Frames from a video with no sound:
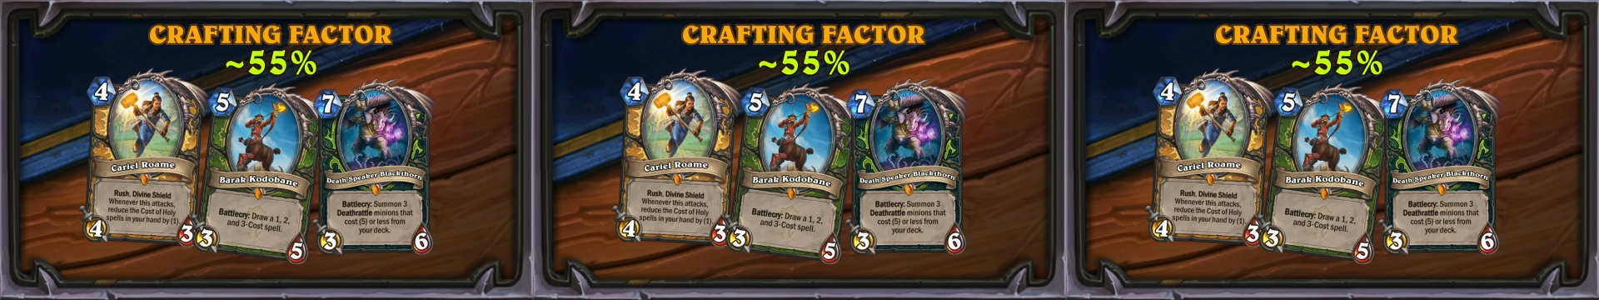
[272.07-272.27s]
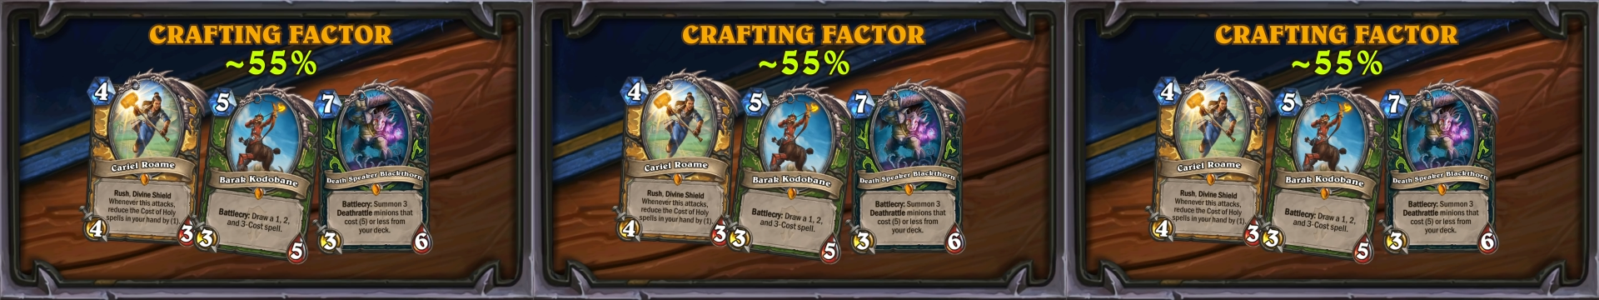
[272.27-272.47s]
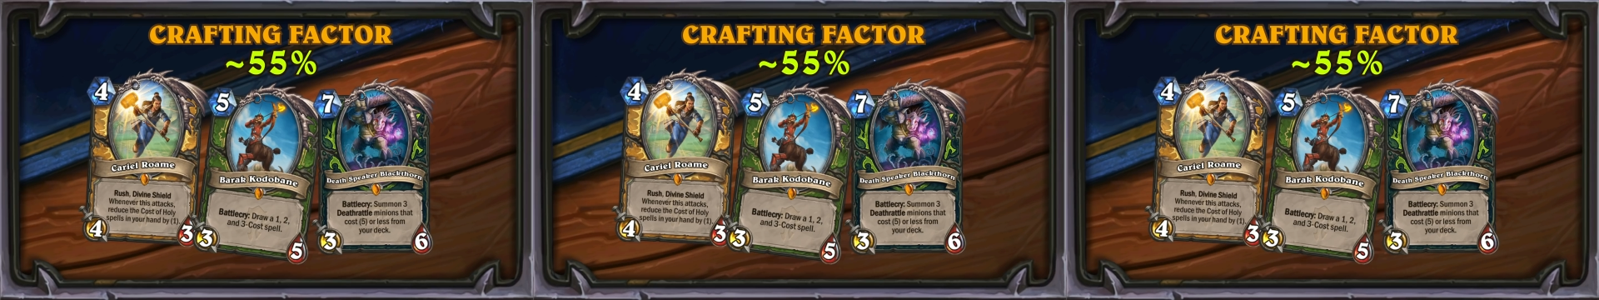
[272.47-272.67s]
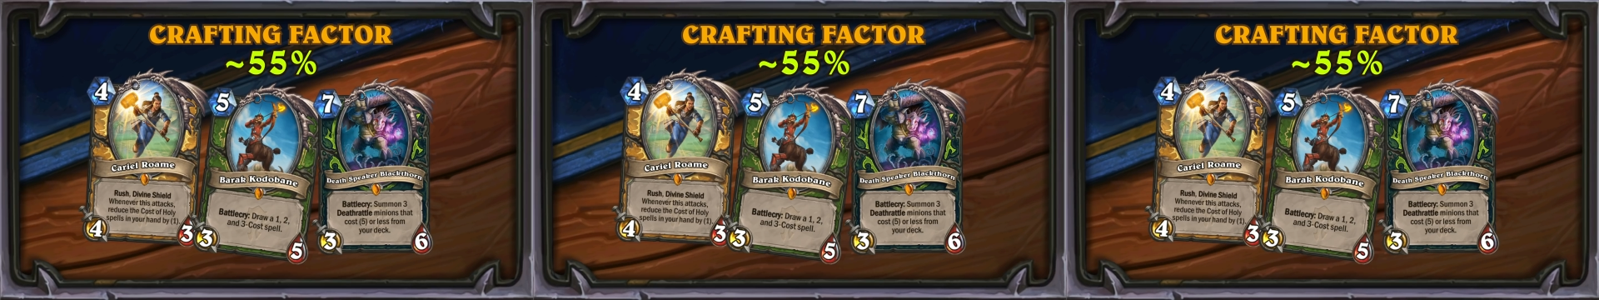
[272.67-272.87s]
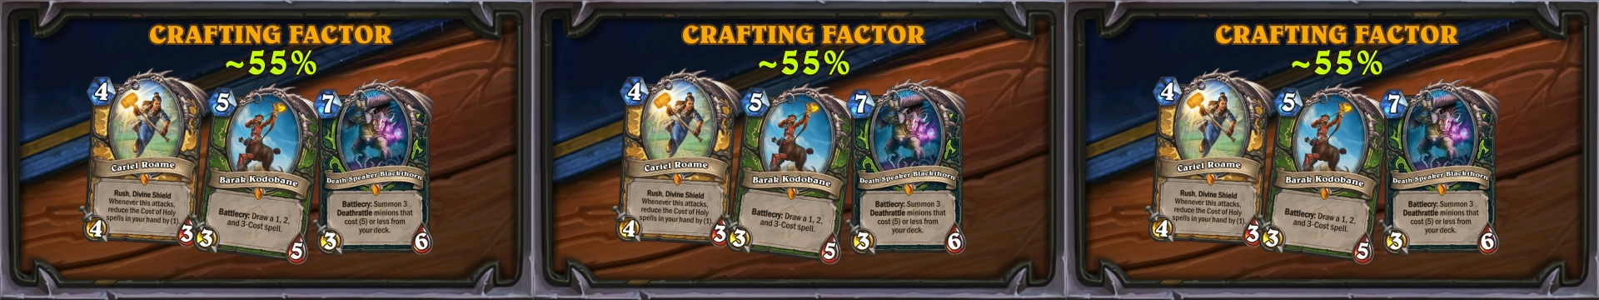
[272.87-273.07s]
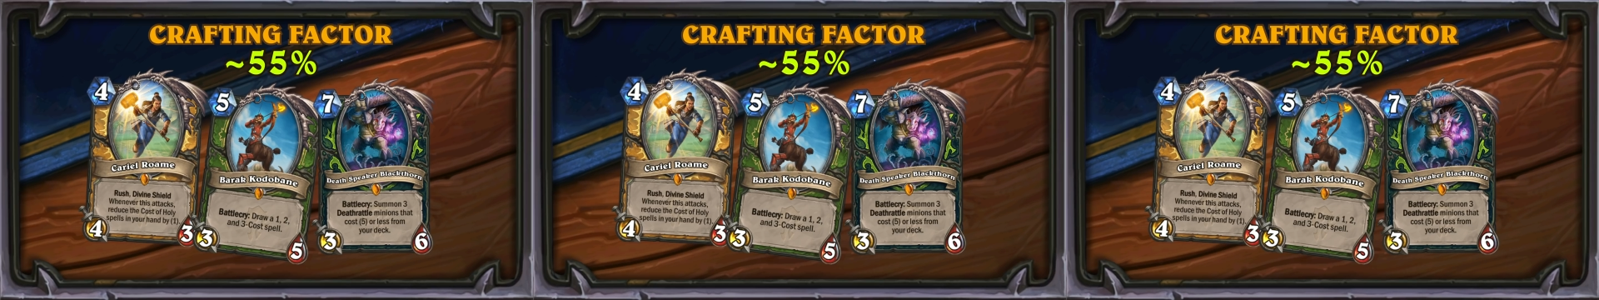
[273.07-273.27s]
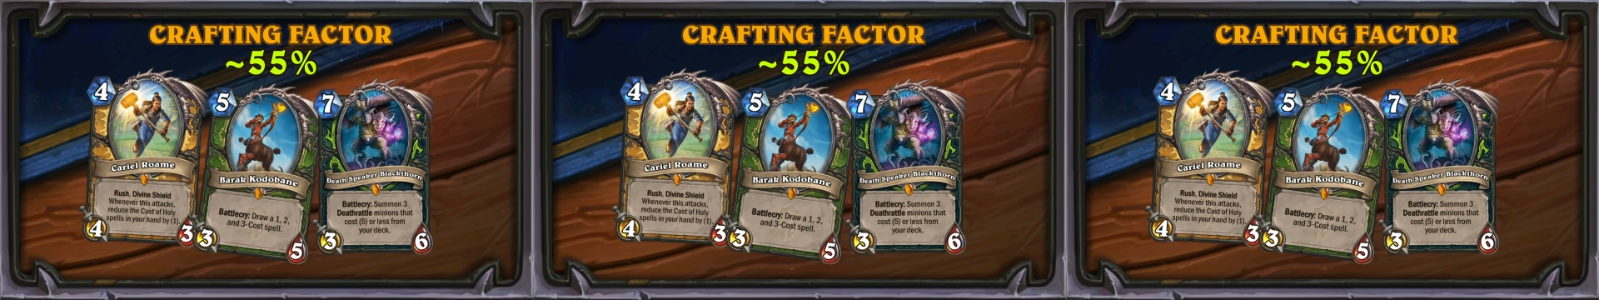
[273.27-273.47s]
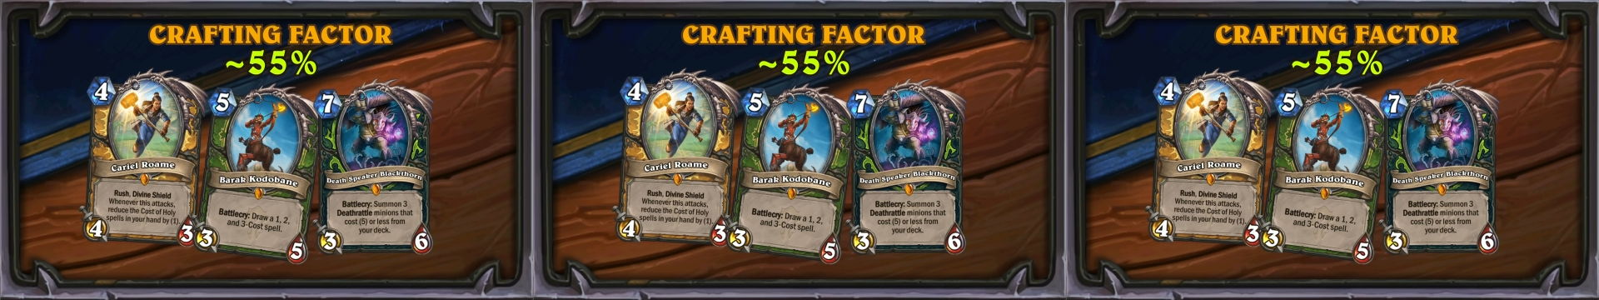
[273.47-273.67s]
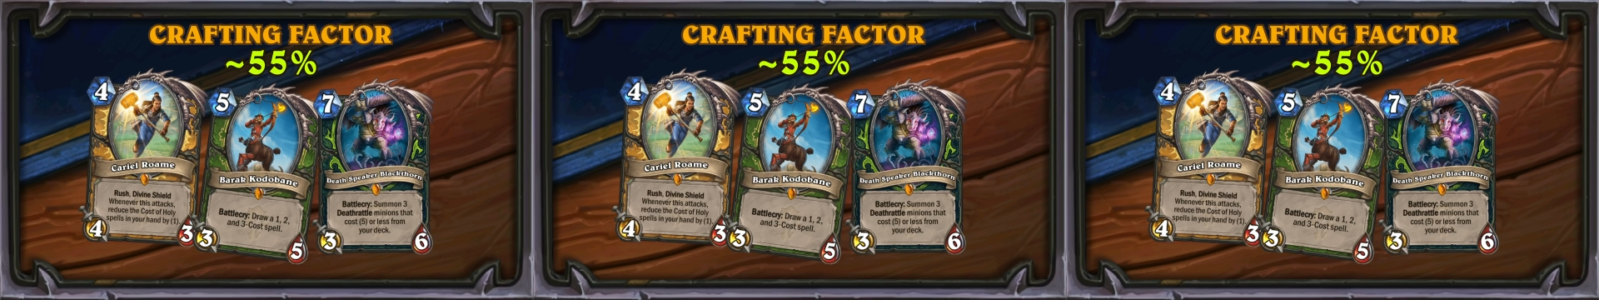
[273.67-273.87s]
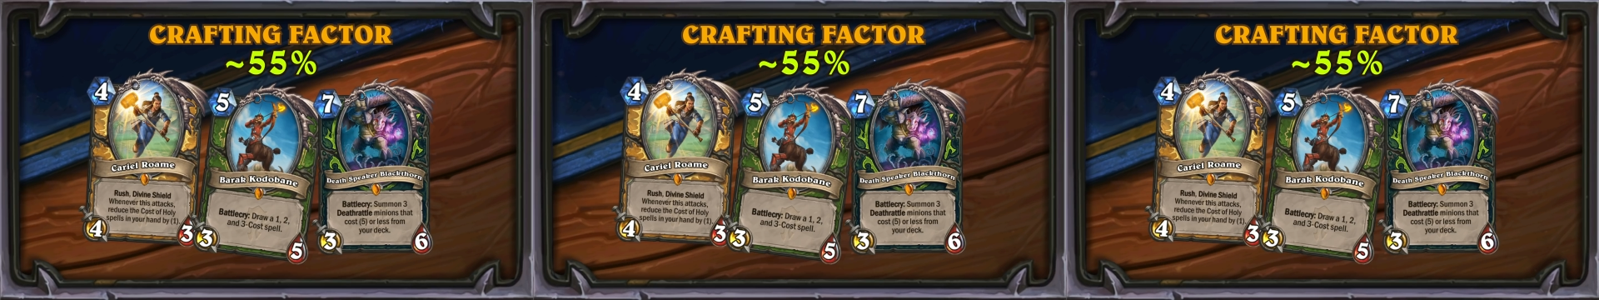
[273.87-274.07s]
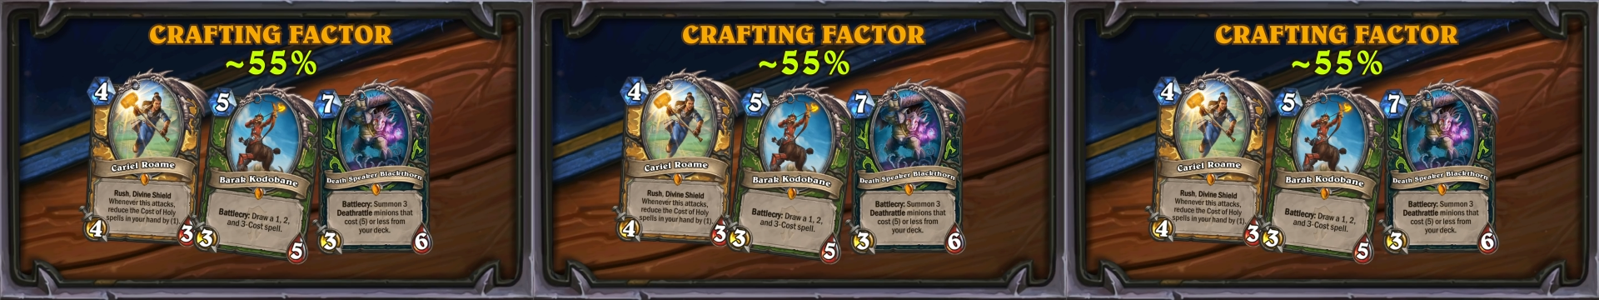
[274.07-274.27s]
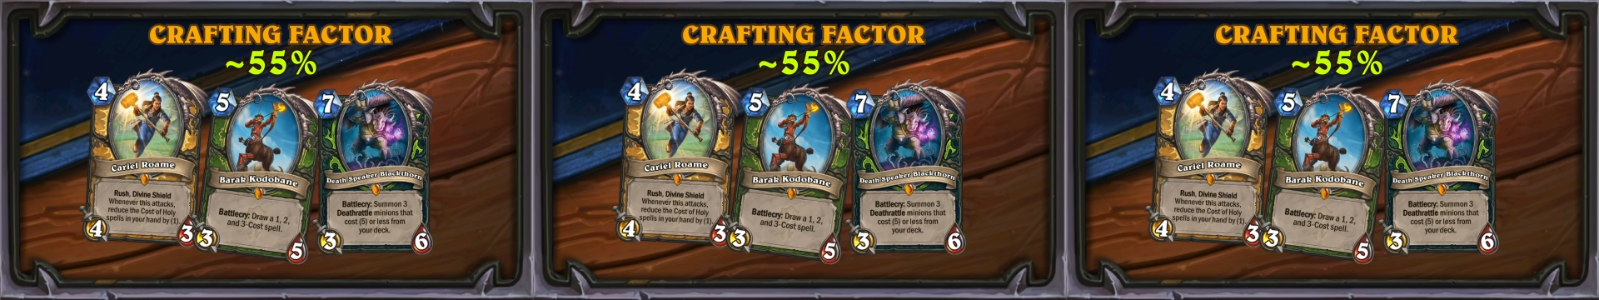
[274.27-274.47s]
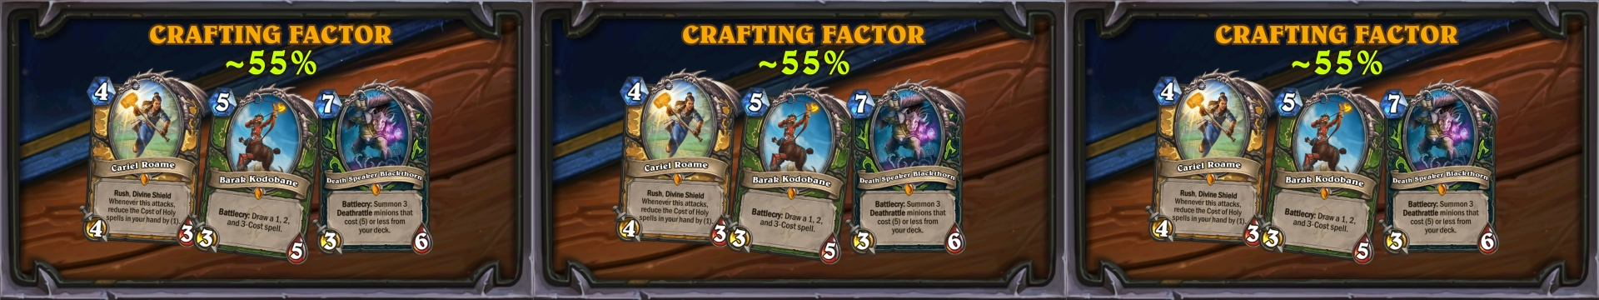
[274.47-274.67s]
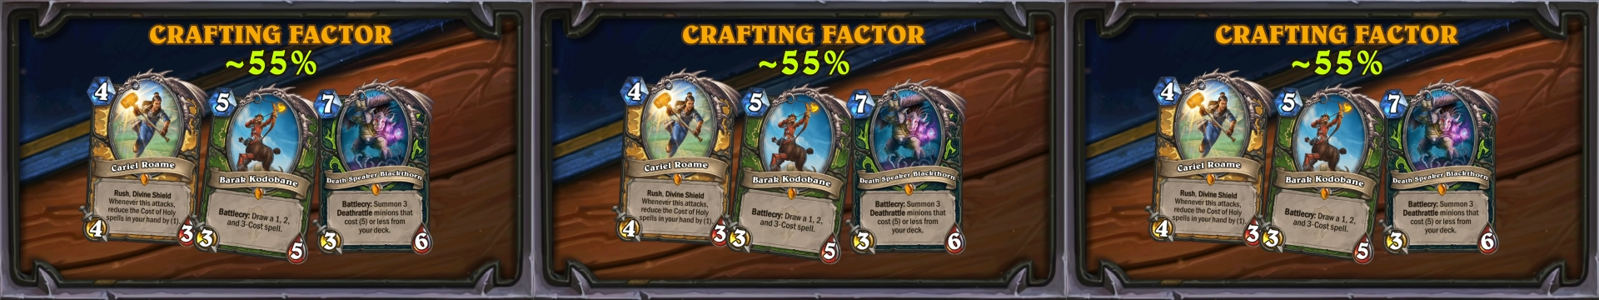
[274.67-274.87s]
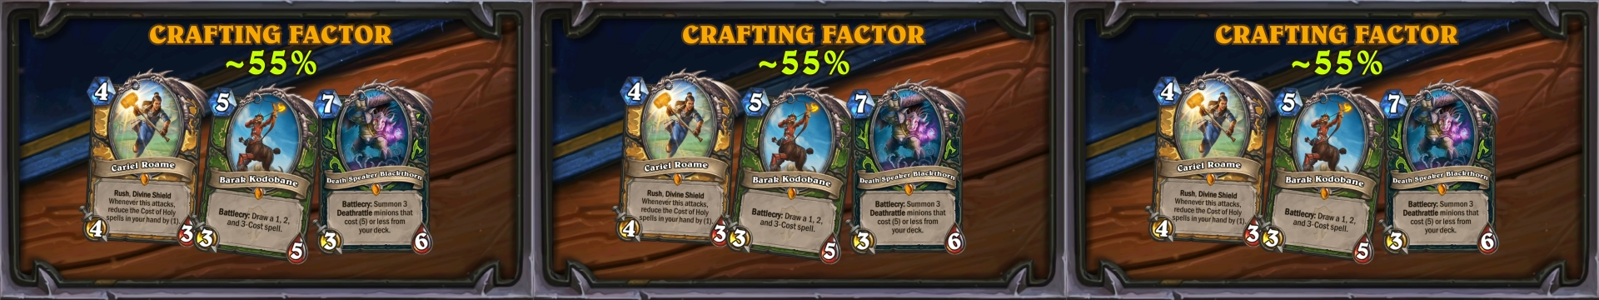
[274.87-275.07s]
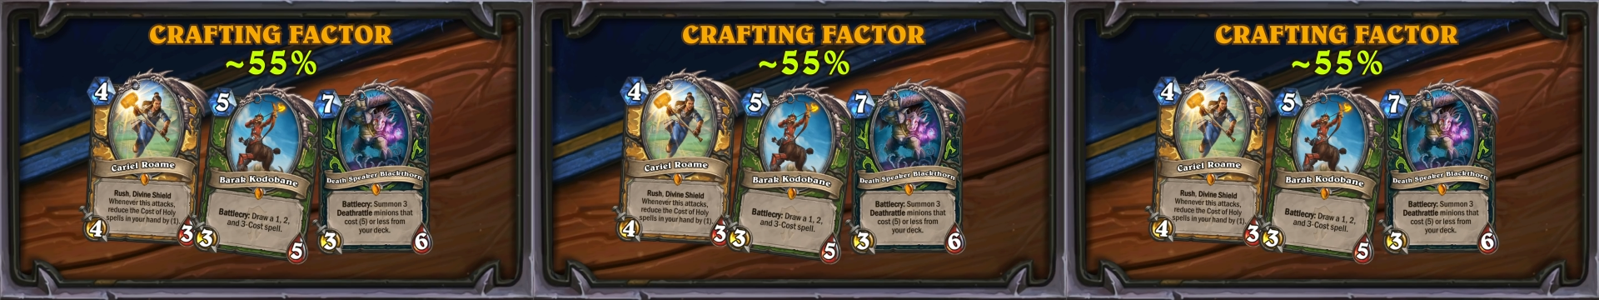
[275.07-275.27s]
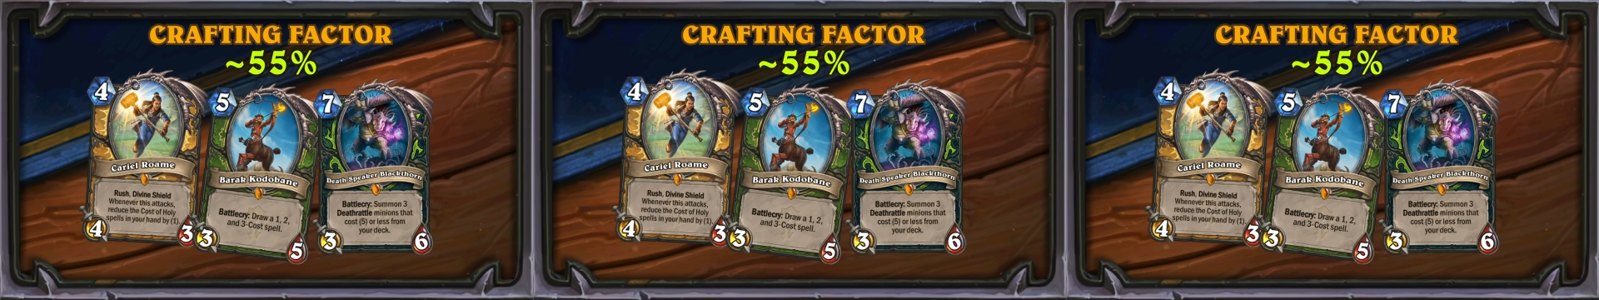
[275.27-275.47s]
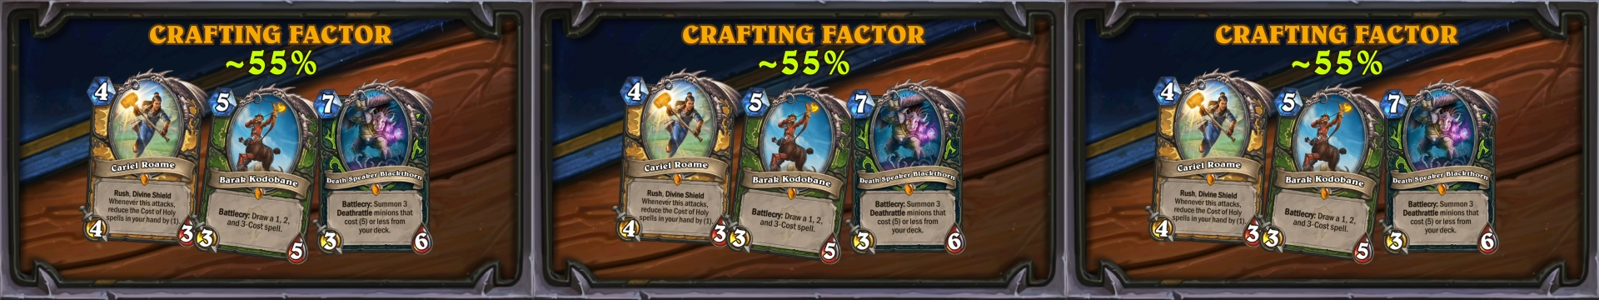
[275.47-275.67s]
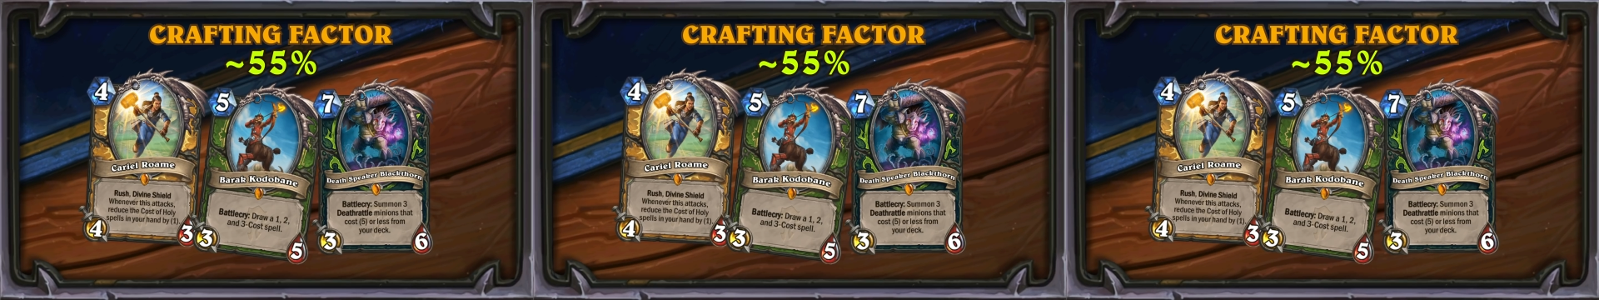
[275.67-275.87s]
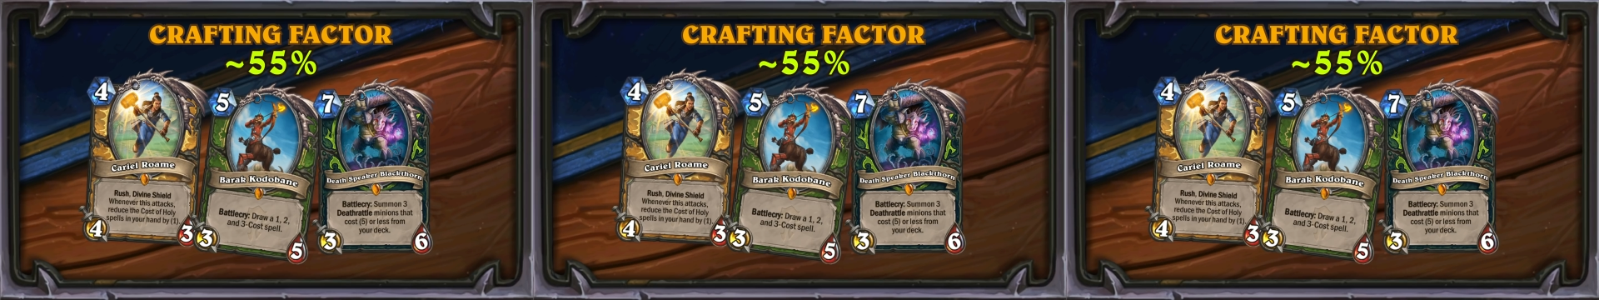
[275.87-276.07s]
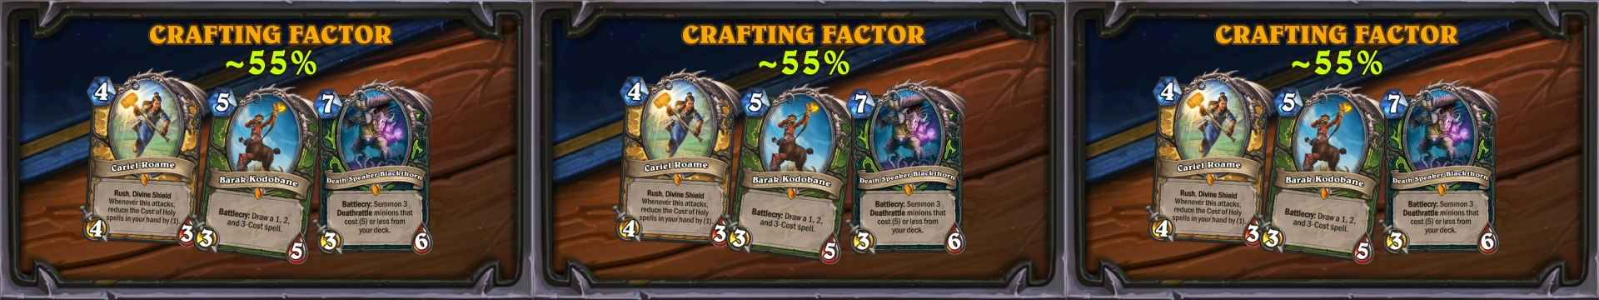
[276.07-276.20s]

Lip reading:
[unreadable: no face in view]